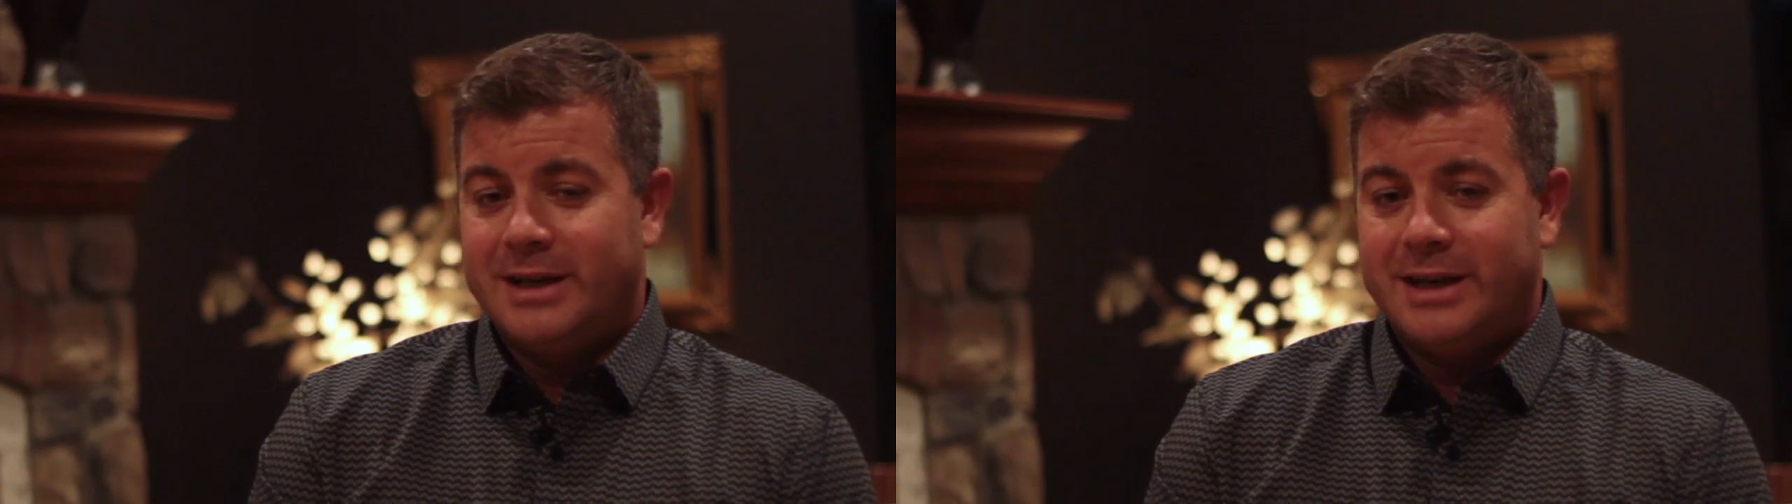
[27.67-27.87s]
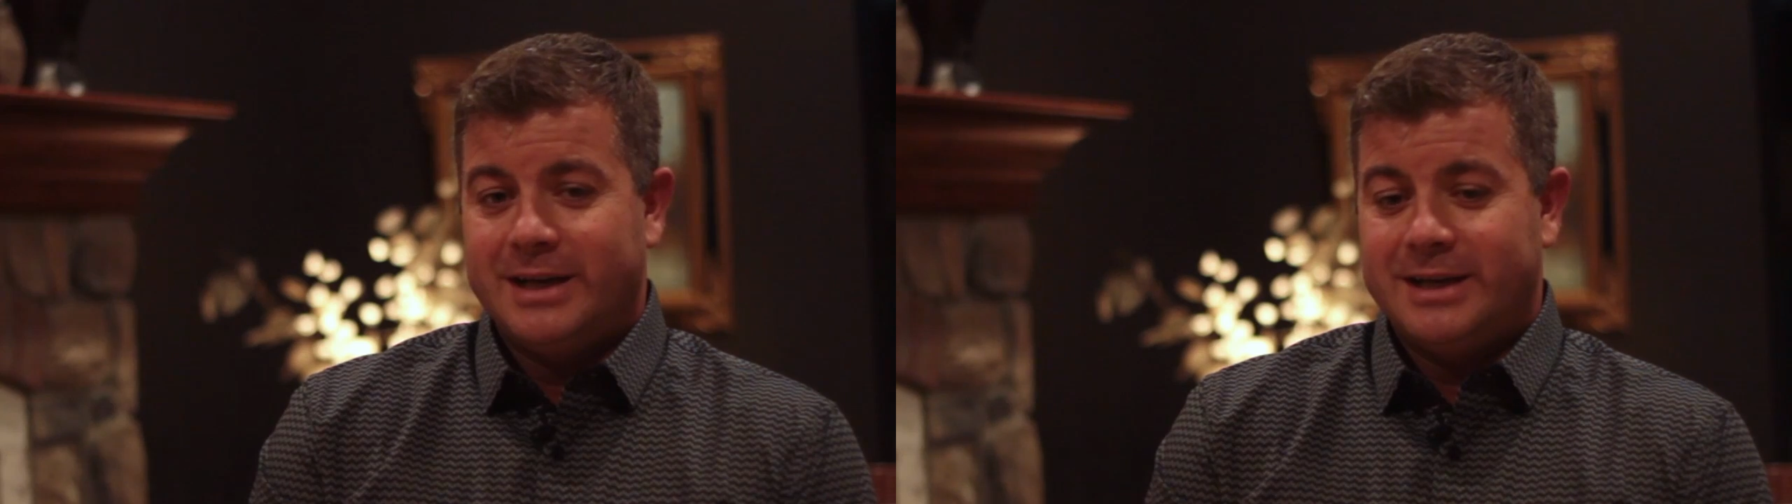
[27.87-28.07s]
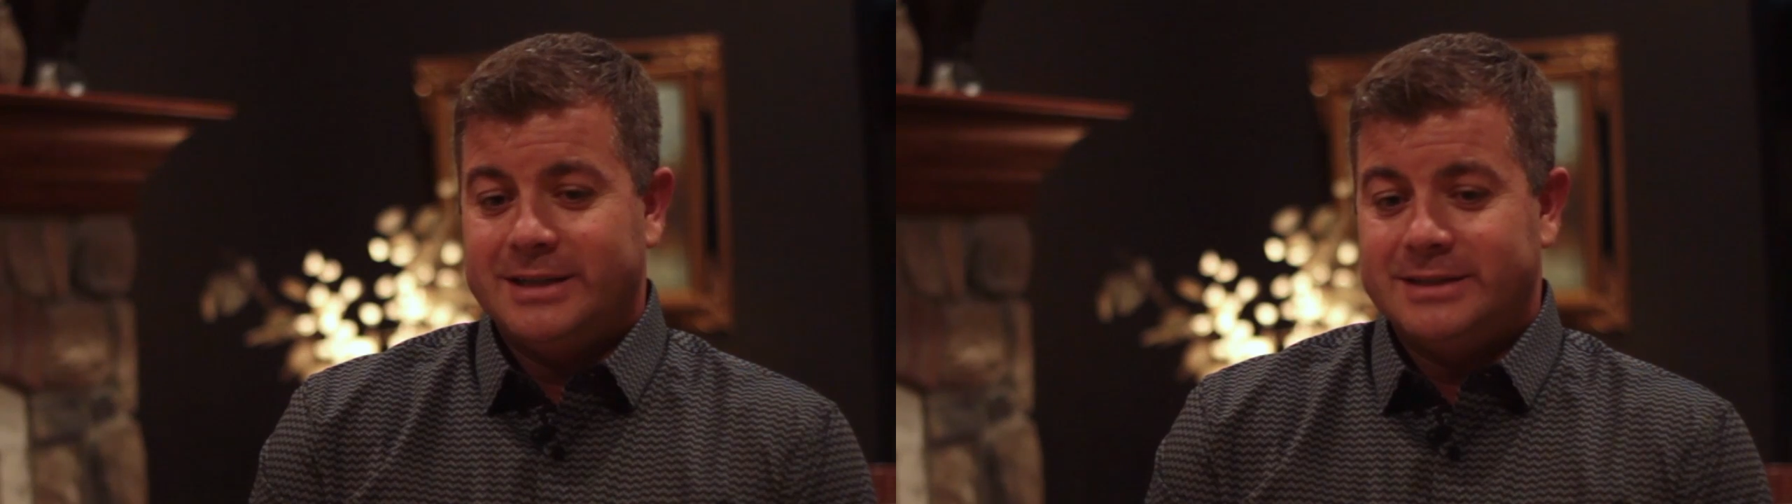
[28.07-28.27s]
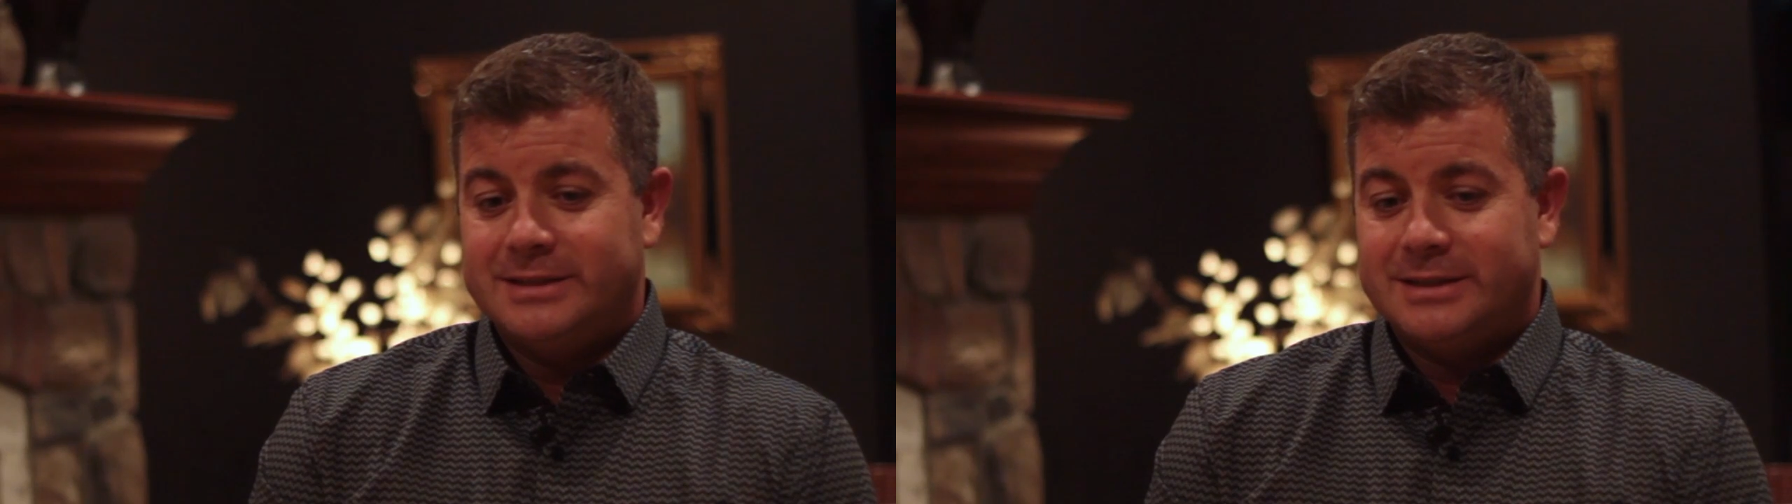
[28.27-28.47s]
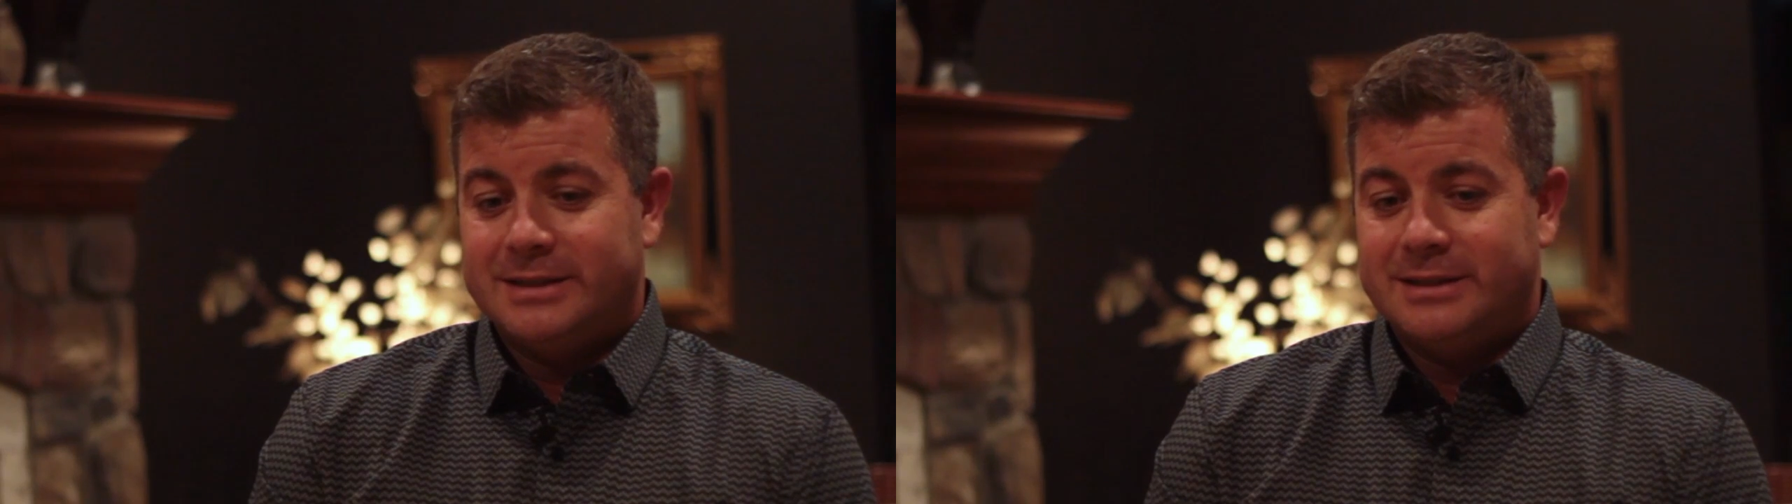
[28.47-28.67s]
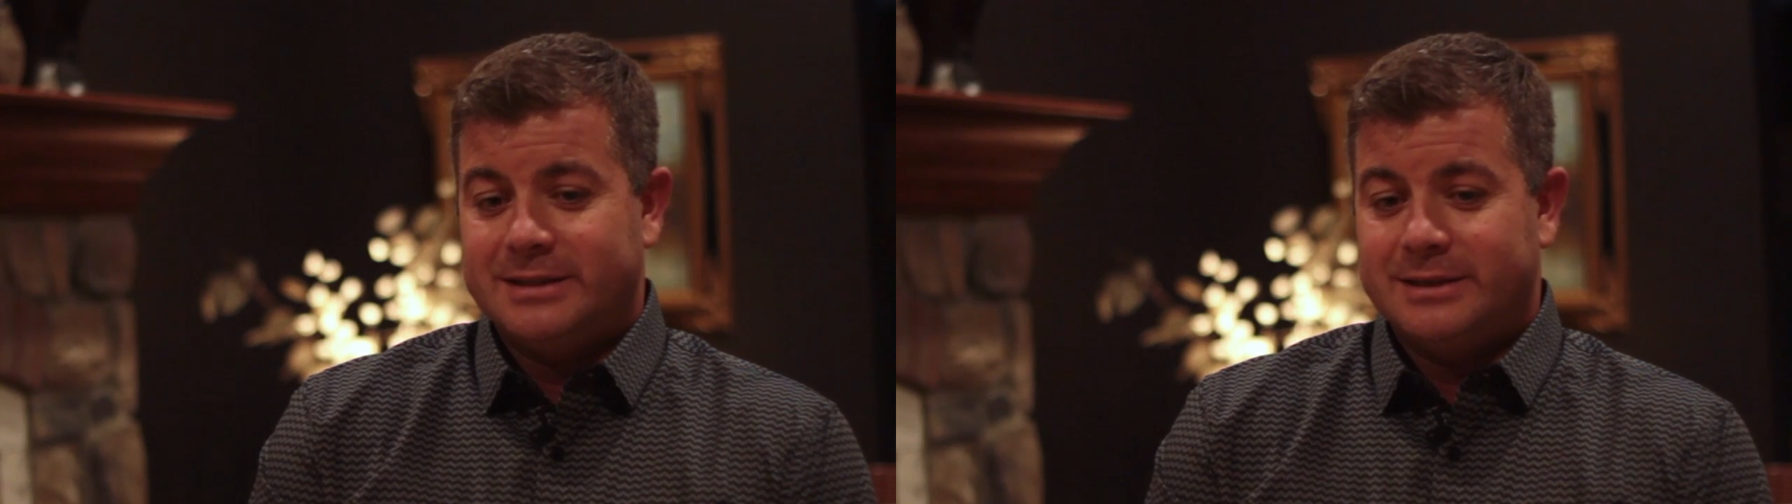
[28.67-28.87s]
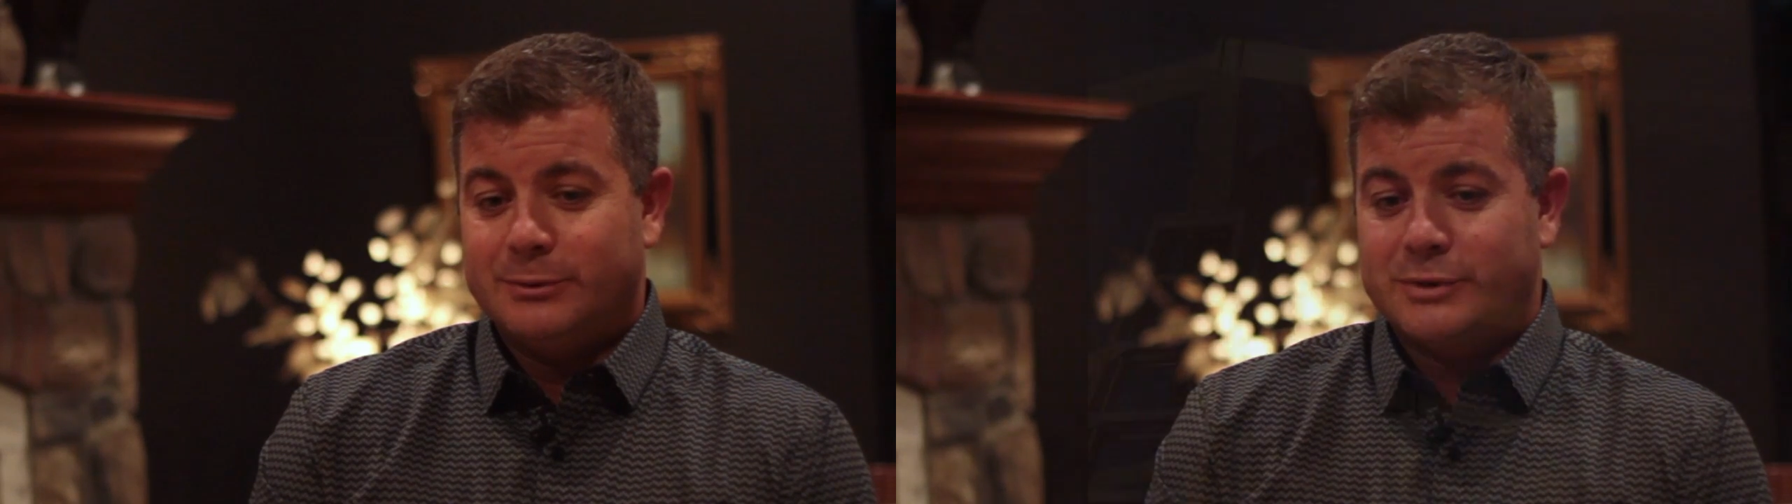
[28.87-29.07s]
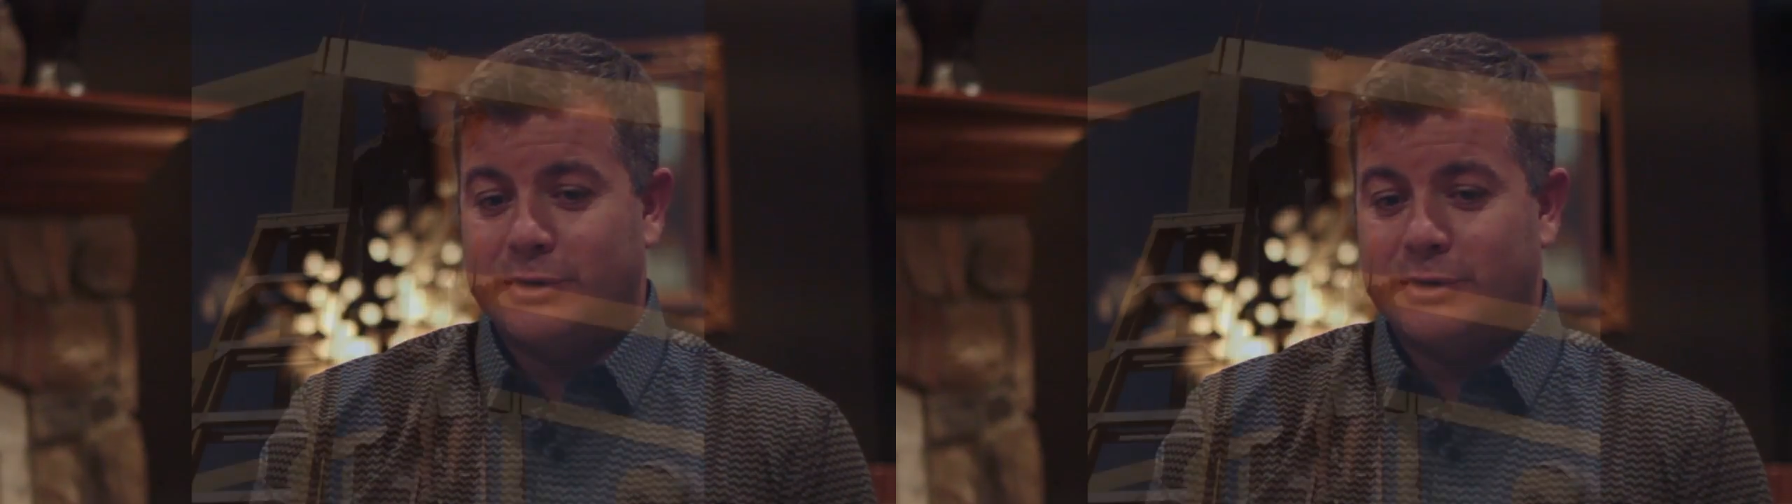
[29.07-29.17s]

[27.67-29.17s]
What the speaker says: and it was